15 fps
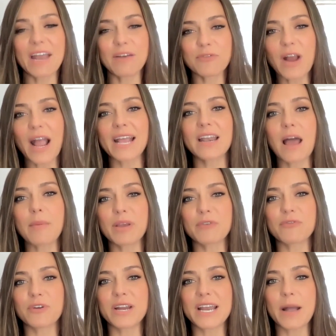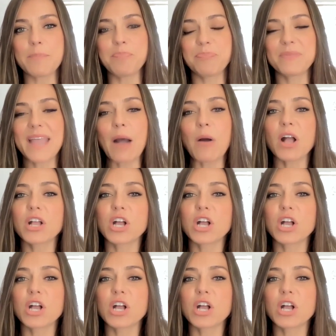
and for economic freedom. Now, a